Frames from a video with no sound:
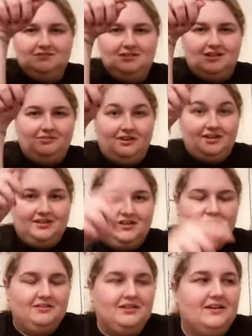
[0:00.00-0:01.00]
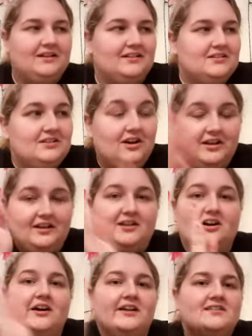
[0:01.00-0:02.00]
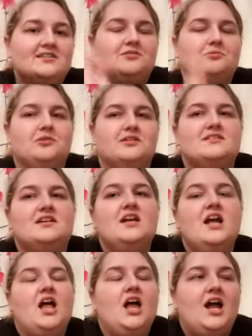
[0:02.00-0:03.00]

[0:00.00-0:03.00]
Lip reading: that way you can hear it like, and it kind of guides you towards it.